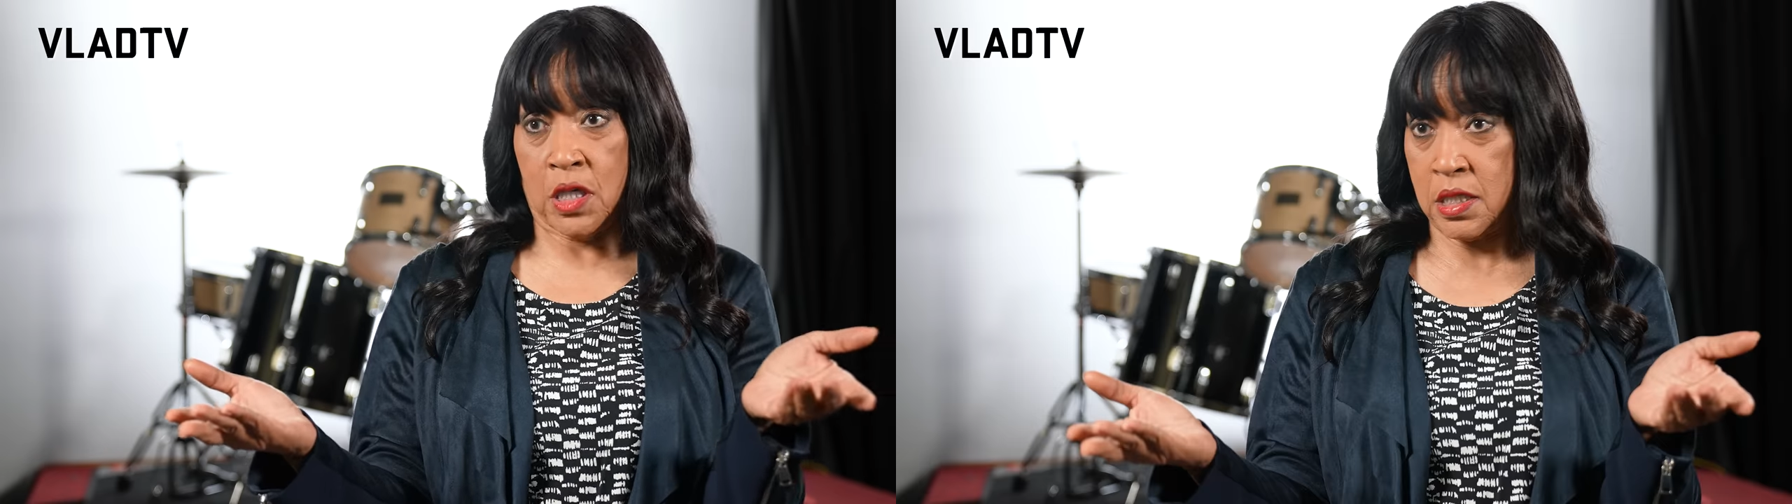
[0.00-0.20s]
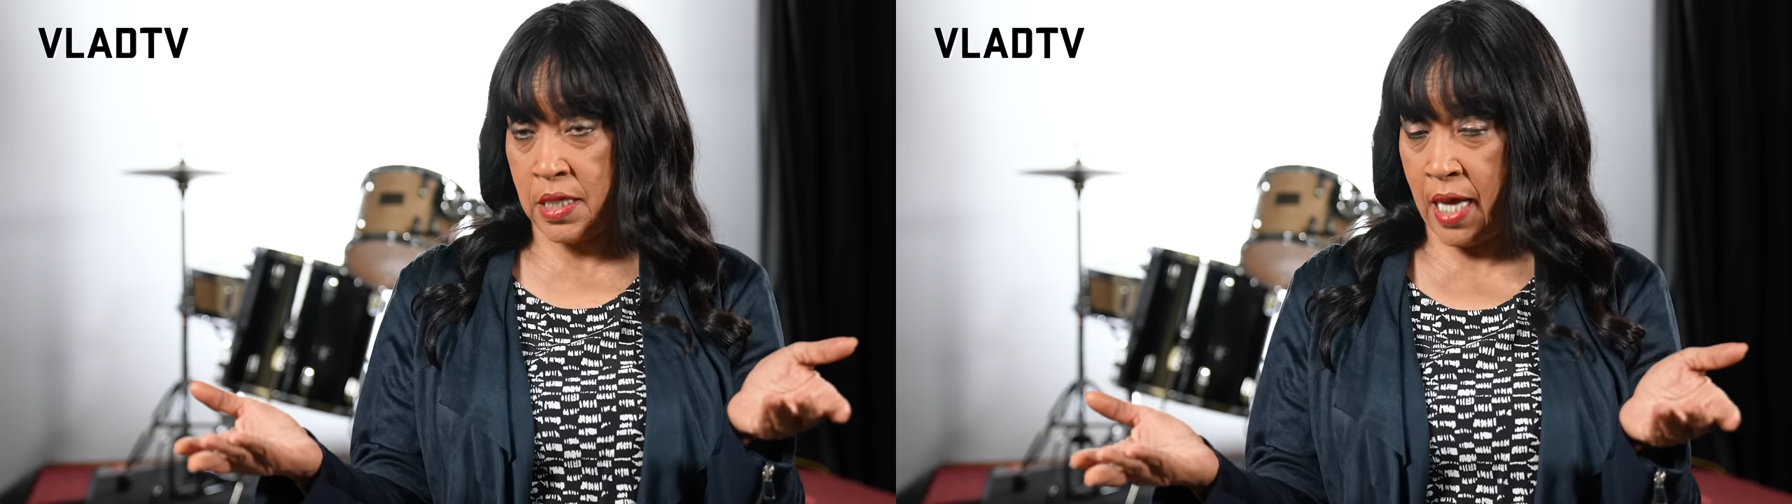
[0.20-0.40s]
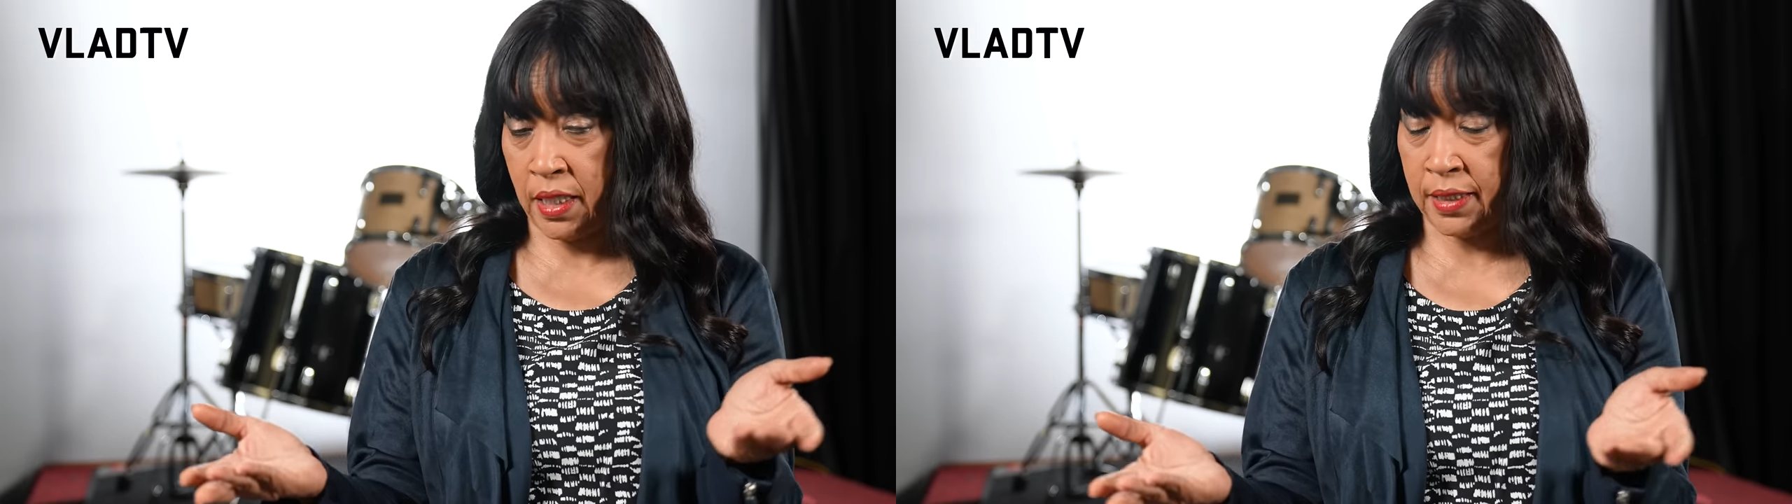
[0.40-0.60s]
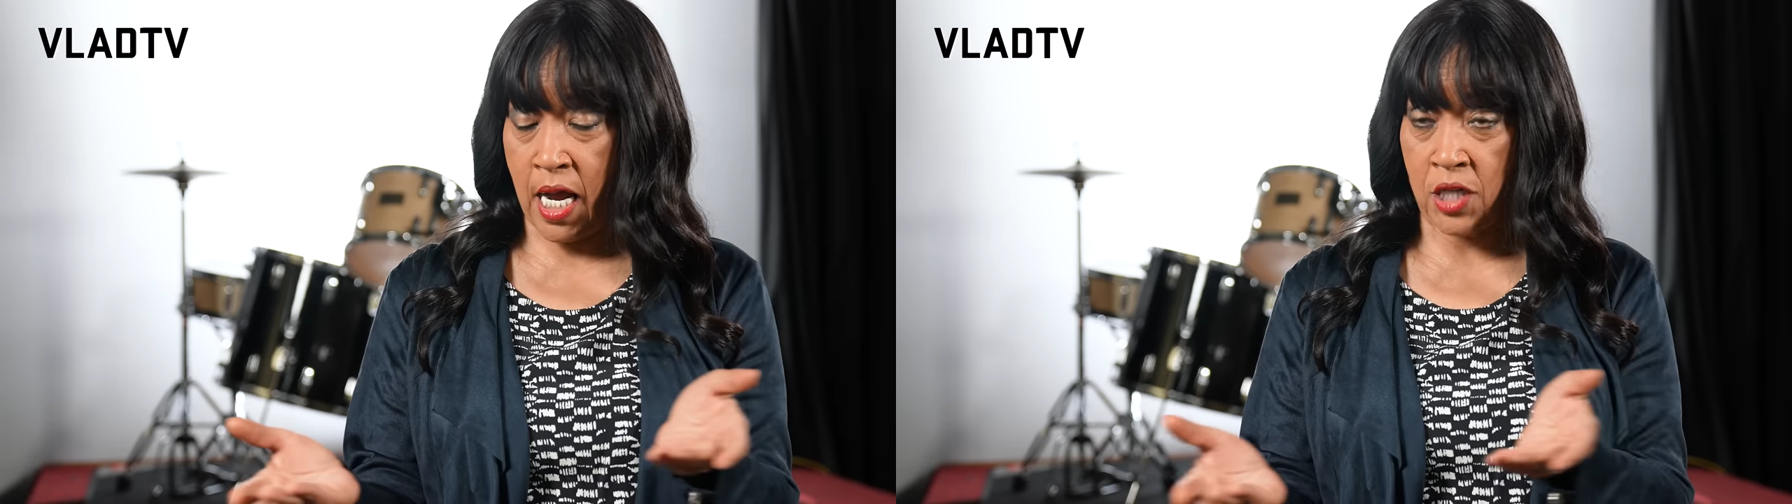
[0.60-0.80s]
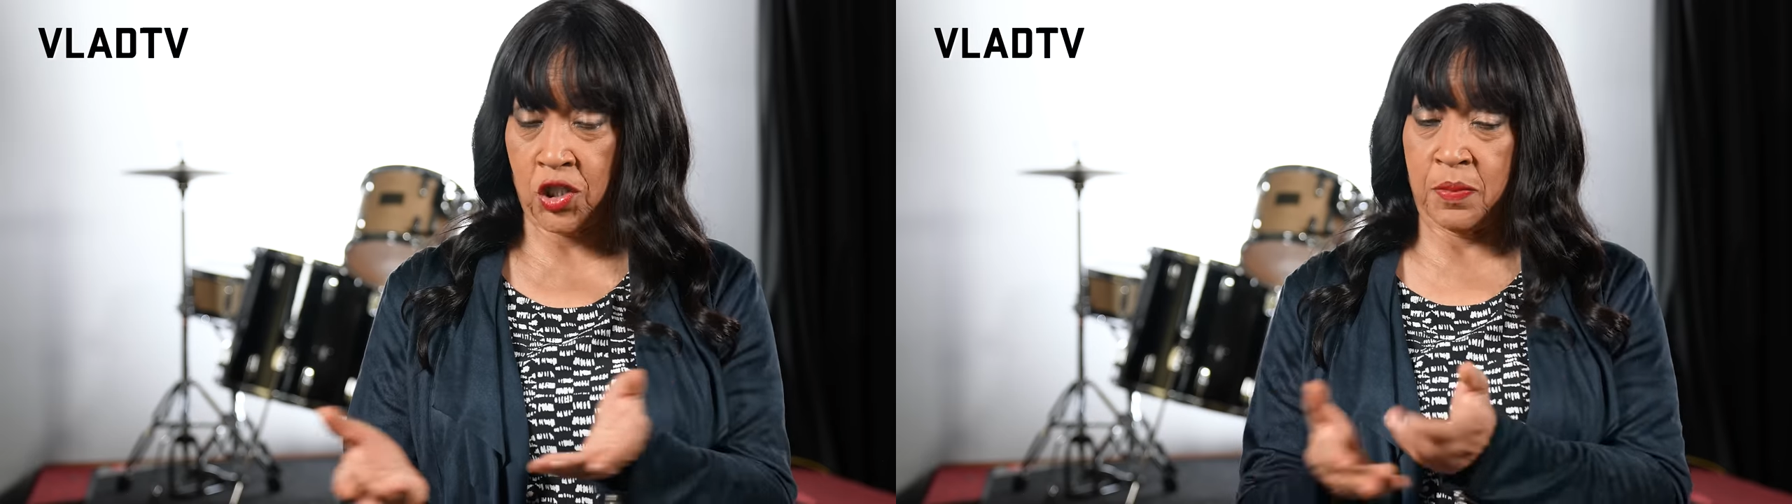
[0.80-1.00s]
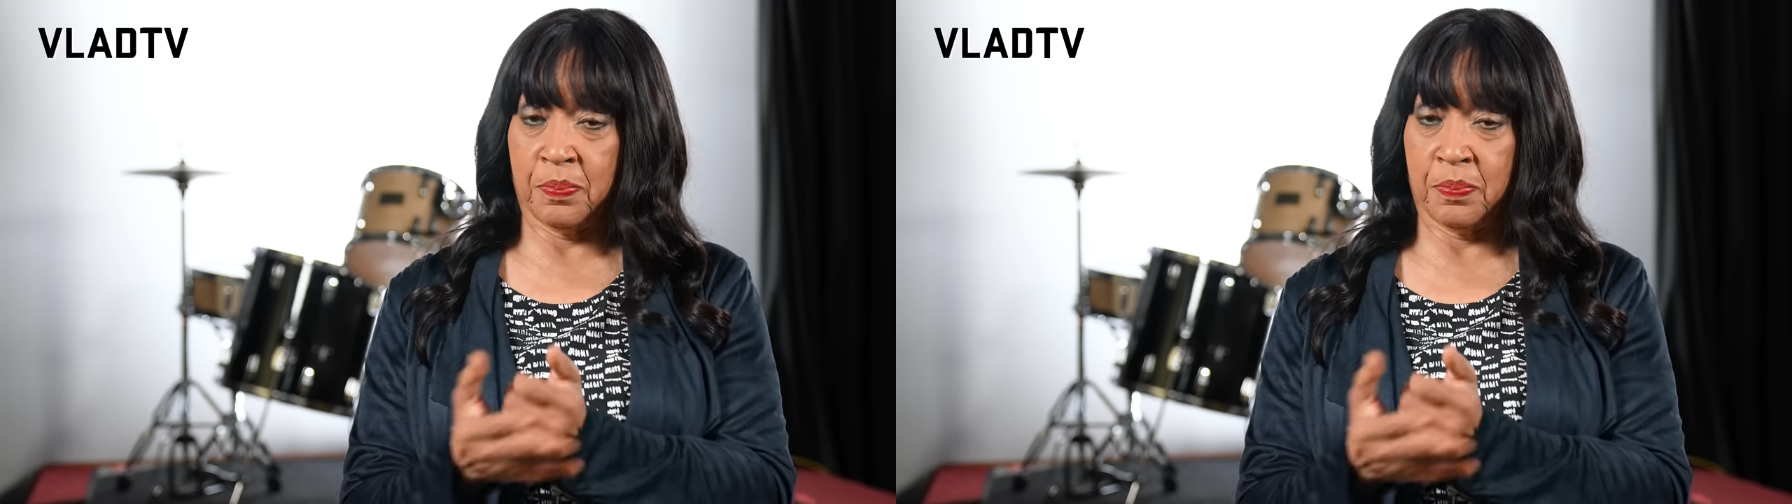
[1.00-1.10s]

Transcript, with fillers: It's not unconscious,